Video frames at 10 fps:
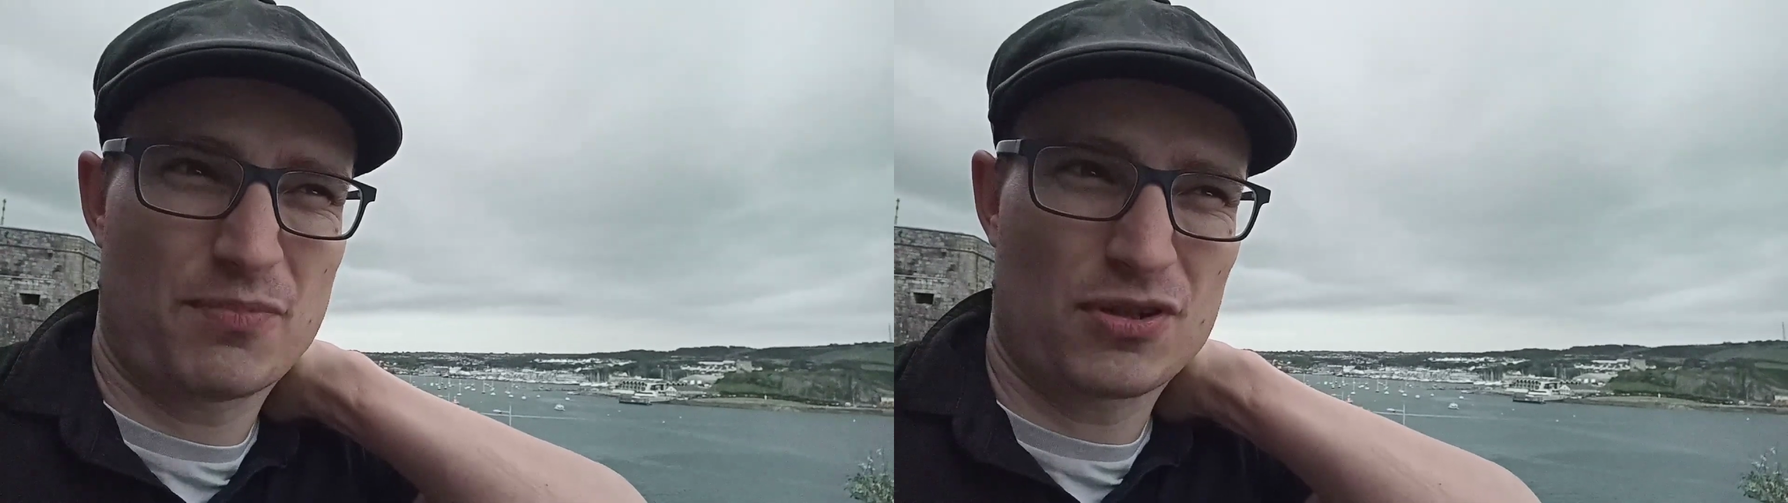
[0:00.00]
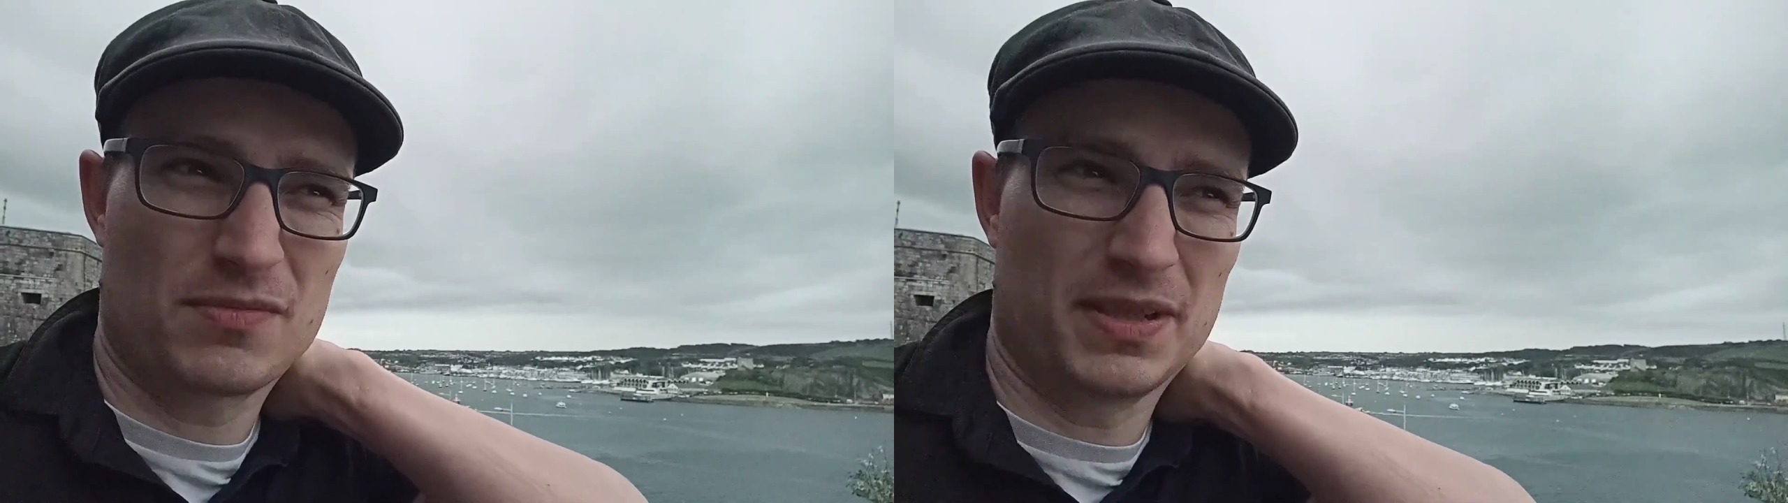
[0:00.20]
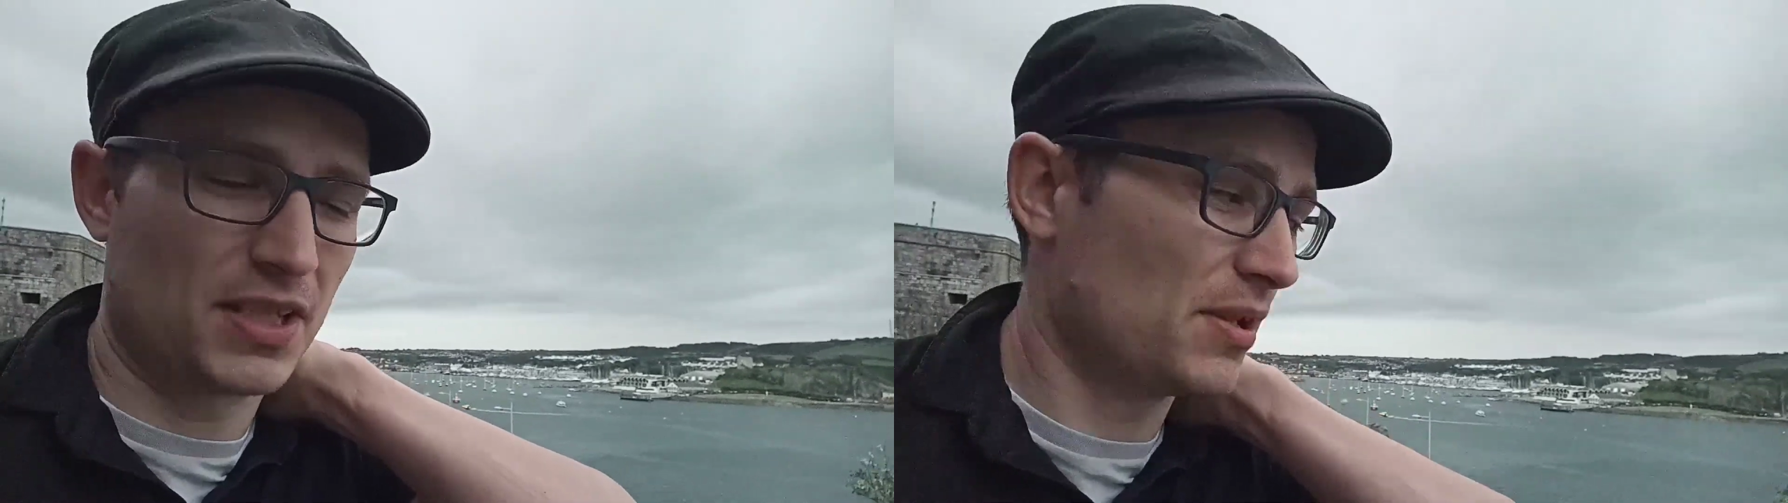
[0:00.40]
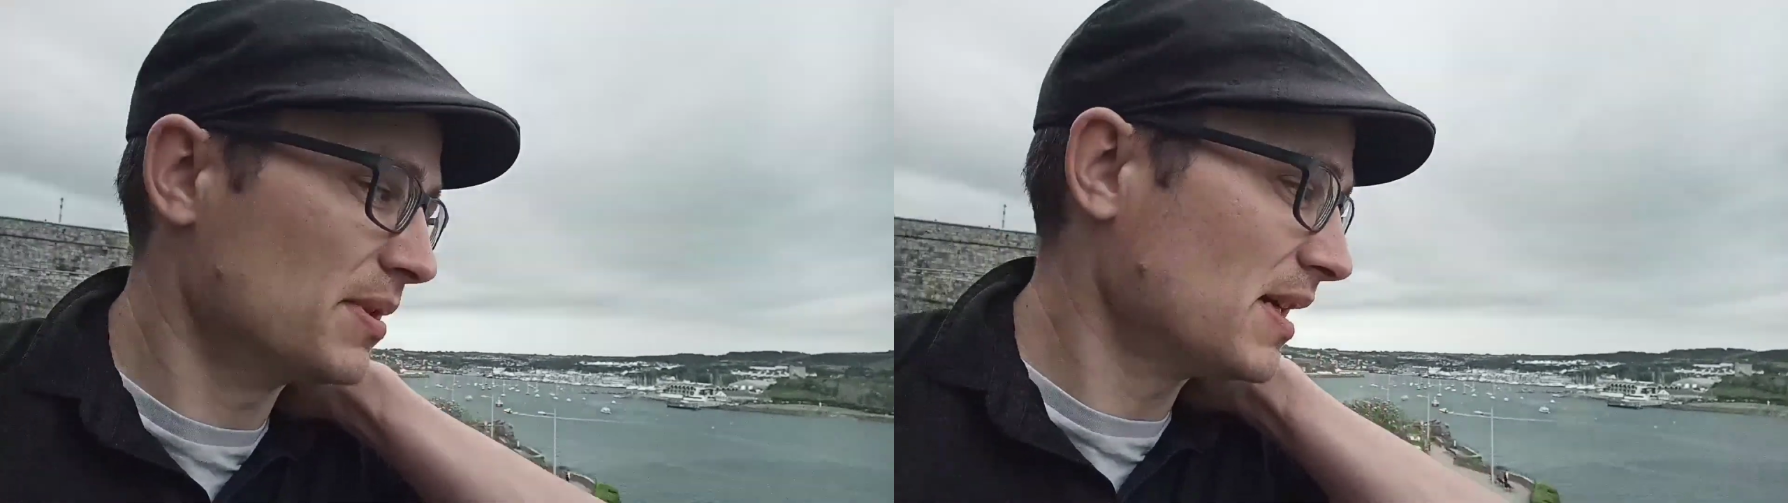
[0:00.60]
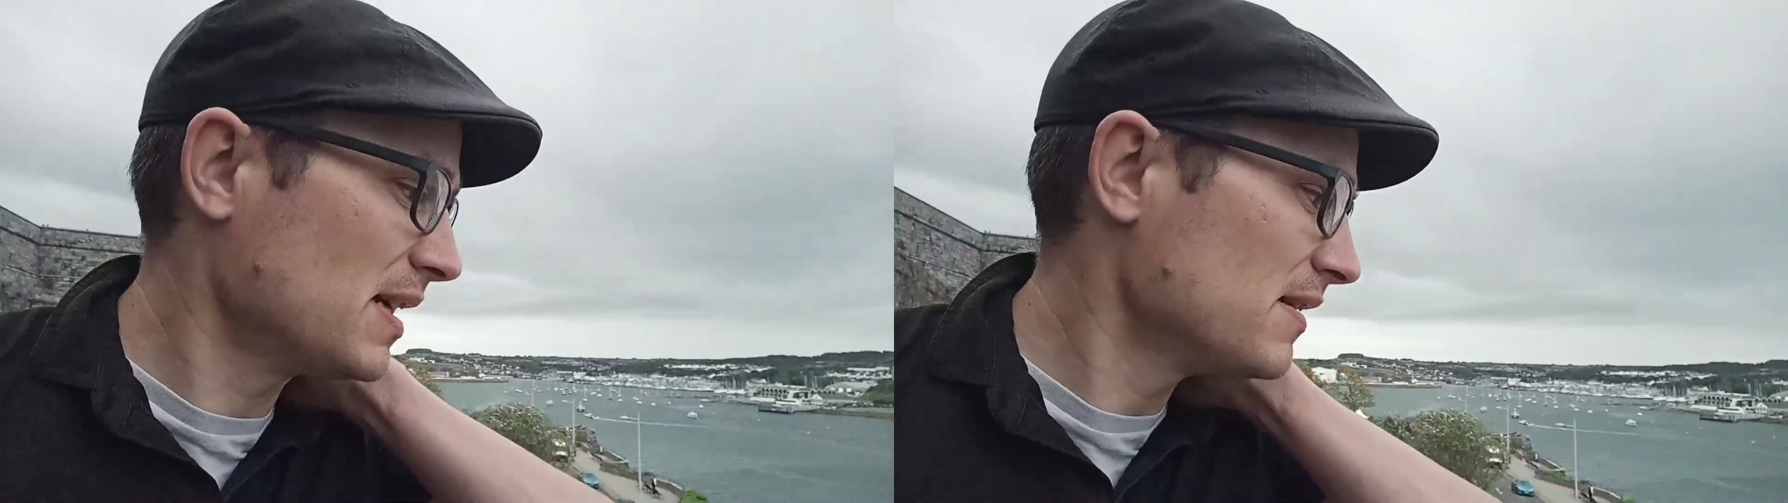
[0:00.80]
possibly
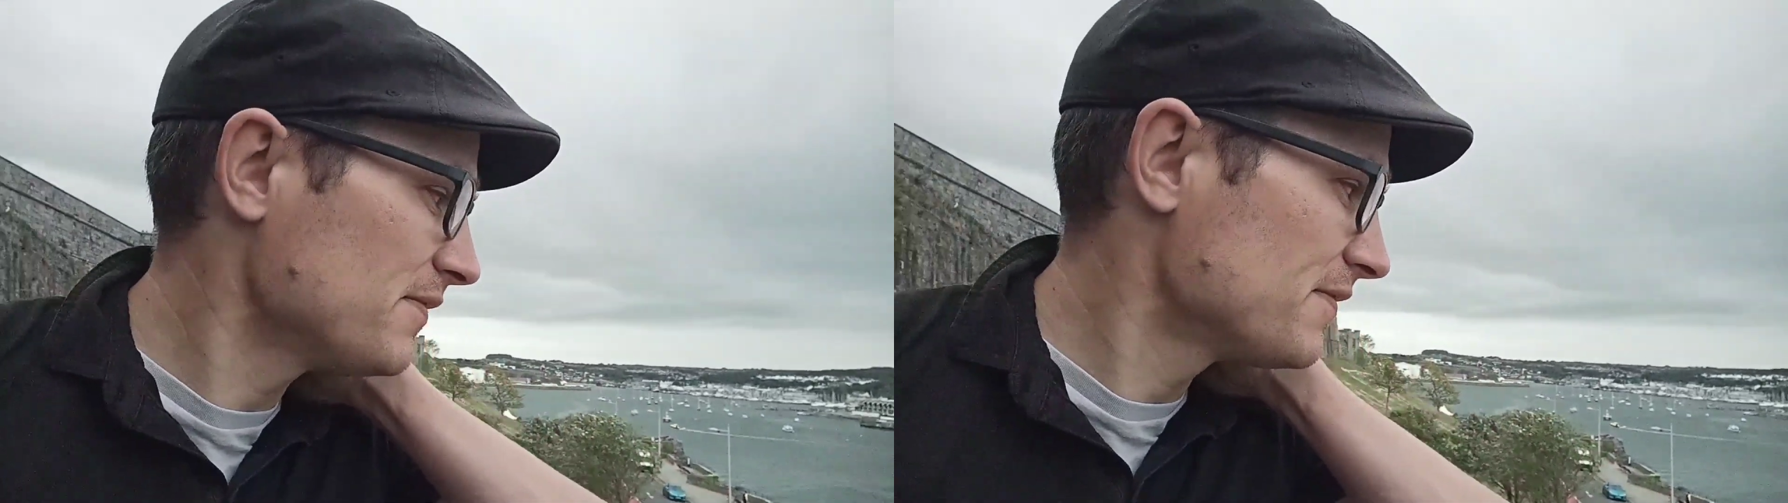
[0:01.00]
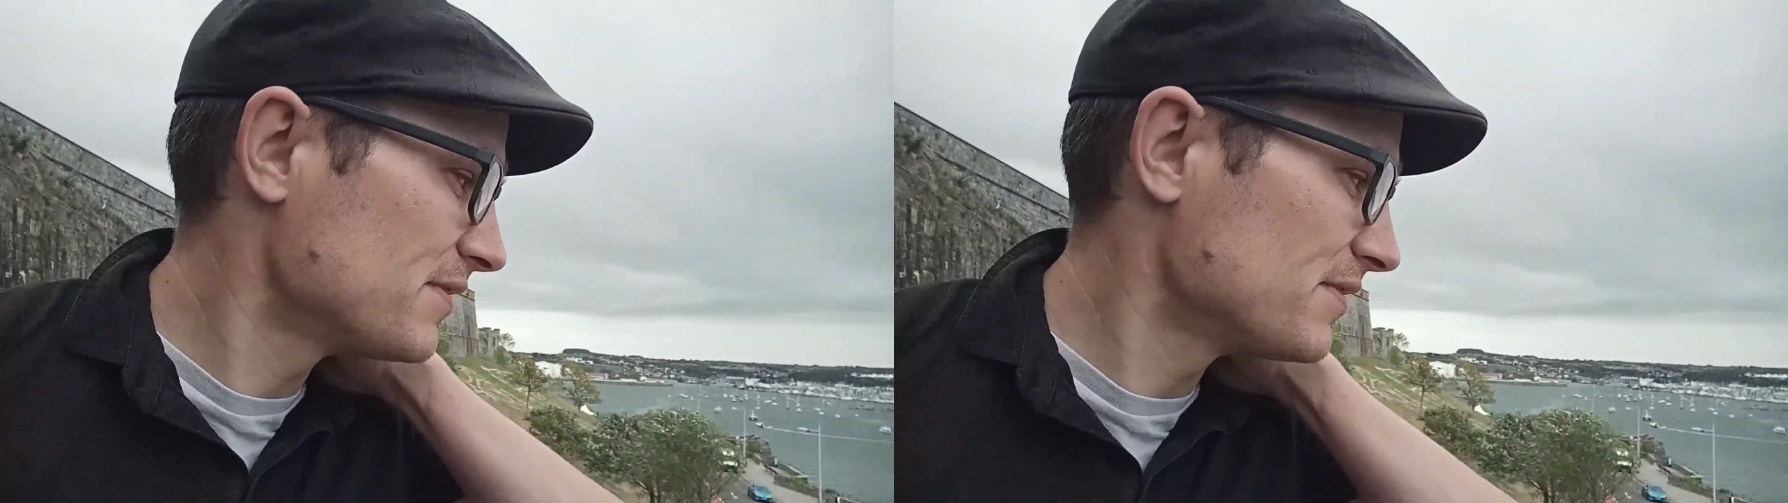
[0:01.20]
2.5,